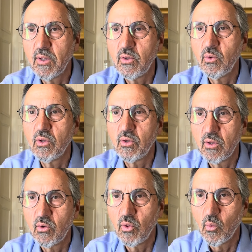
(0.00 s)

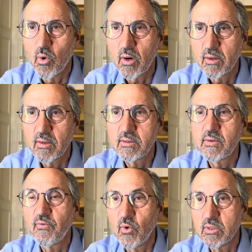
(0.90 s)
do the work. That's the
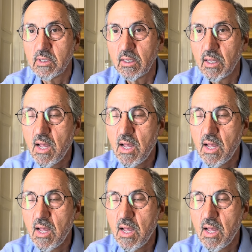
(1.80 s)
first thing.